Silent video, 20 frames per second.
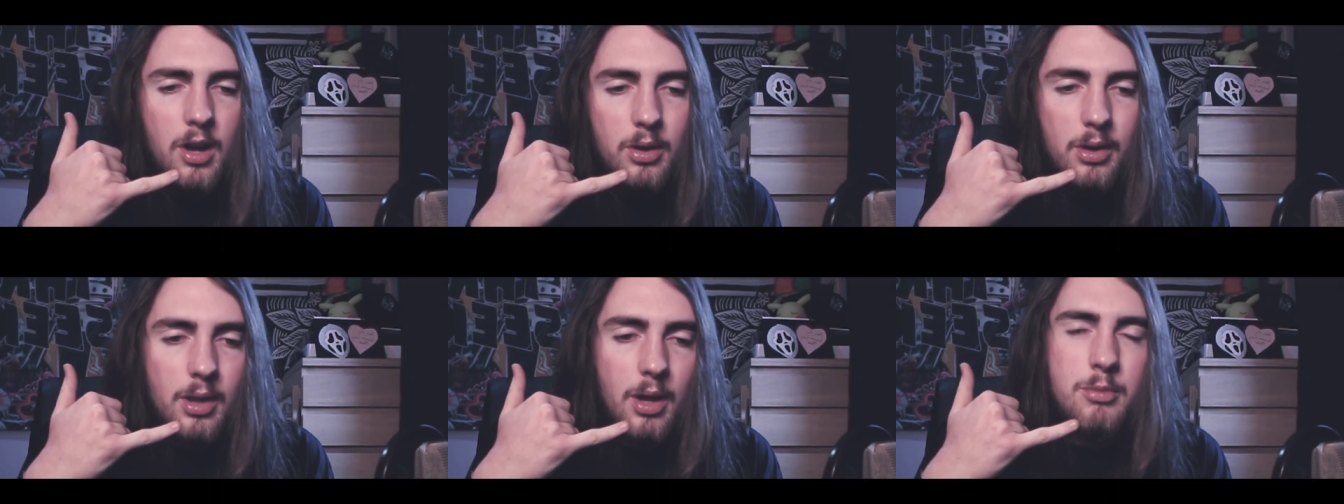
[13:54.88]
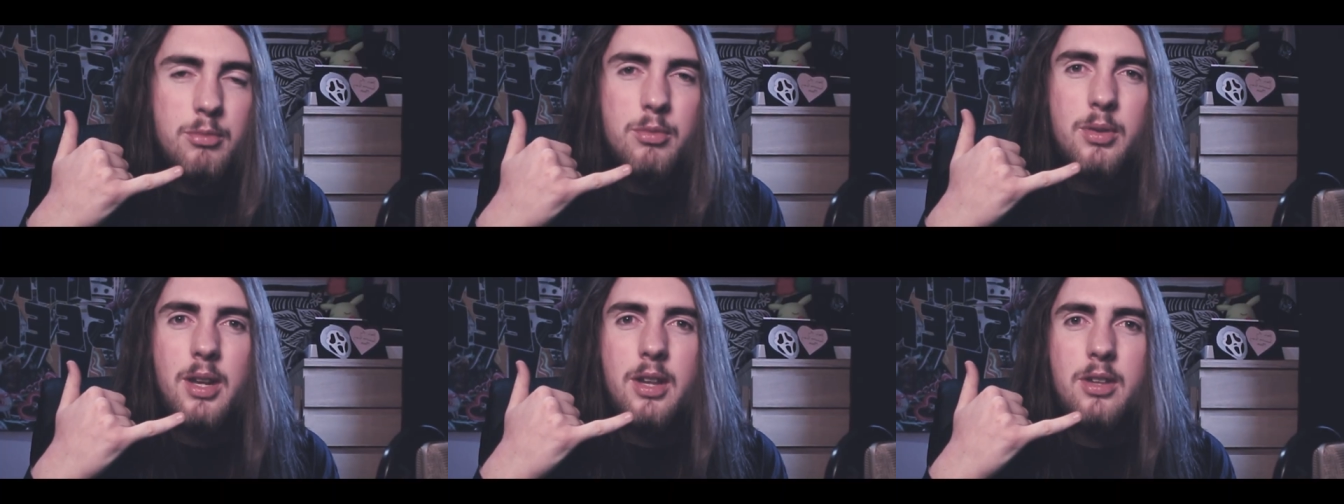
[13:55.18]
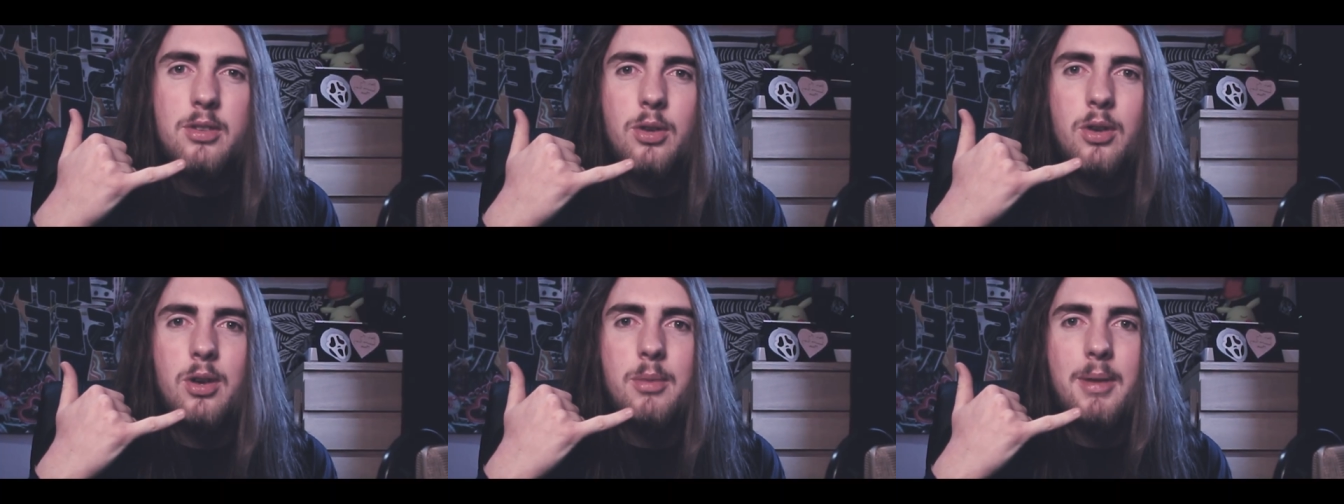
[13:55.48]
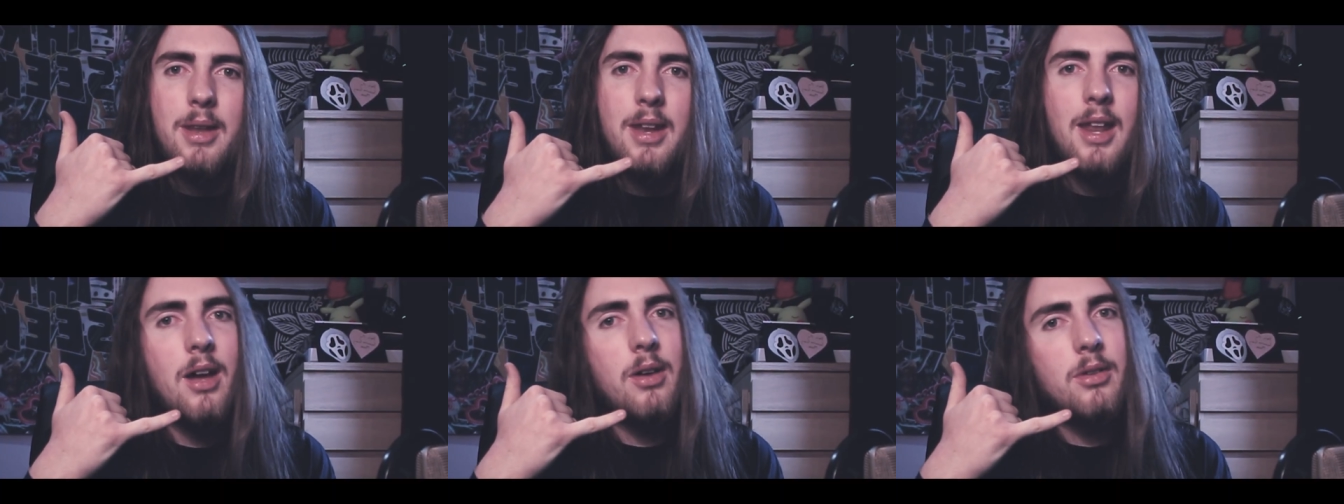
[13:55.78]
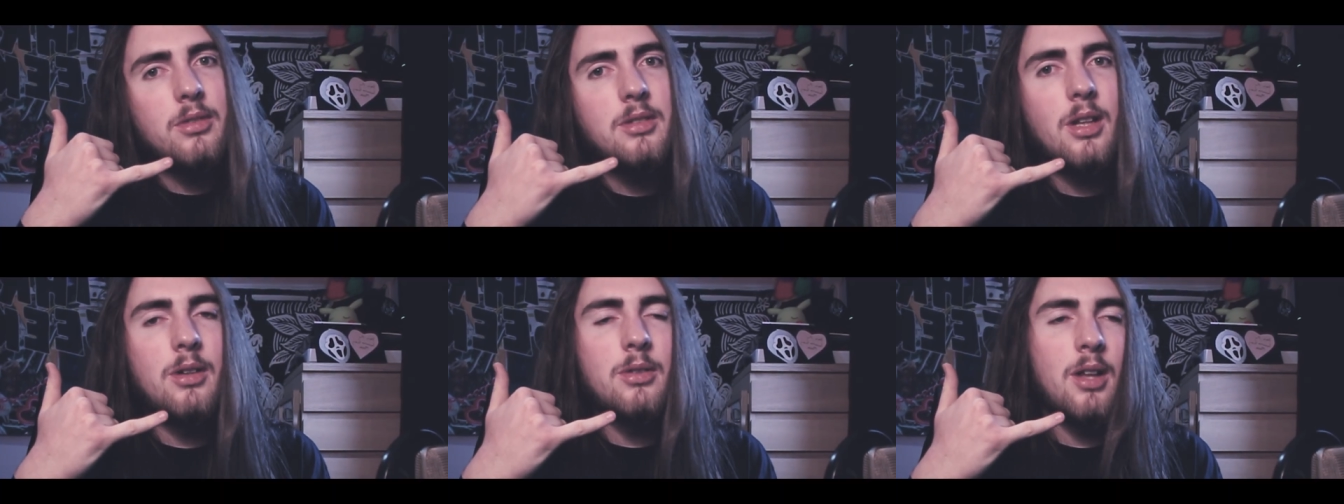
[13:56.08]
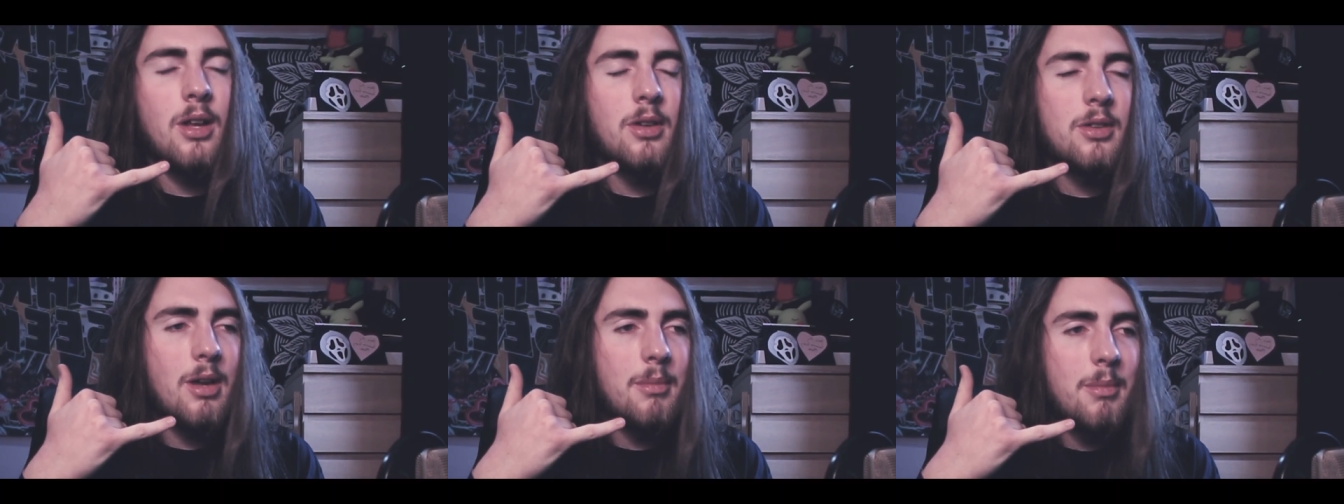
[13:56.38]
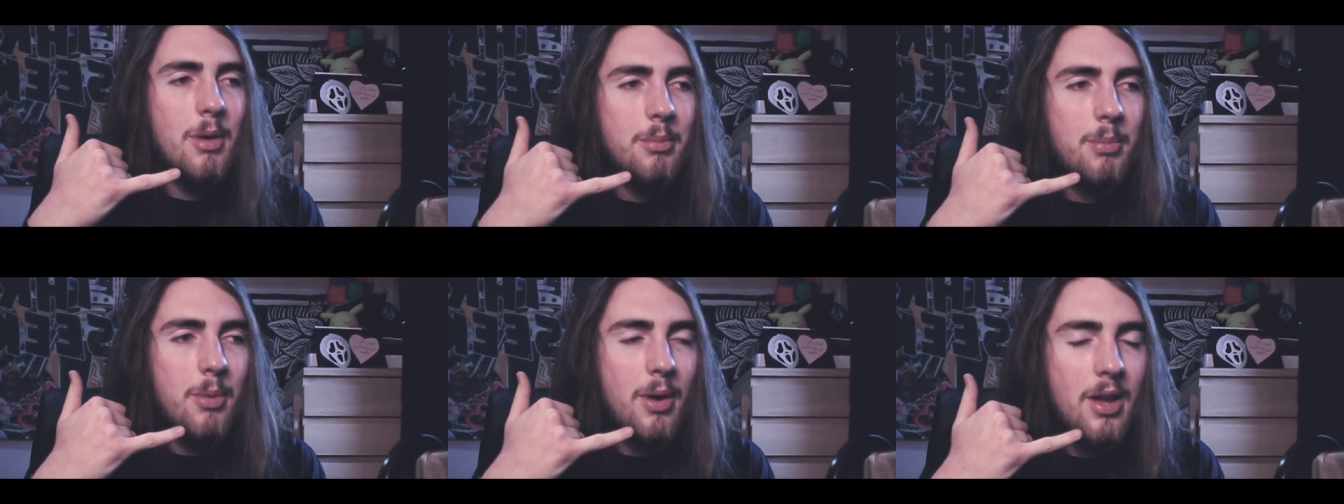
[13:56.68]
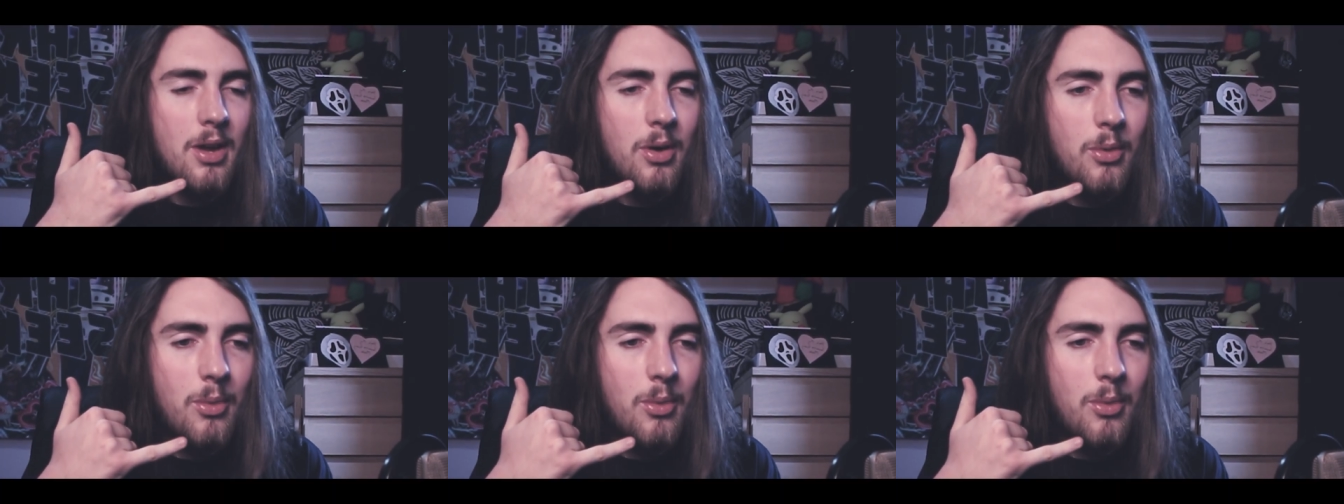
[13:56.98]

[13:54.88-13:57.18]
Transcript: oh, I'm really sorry about that, I'll come up right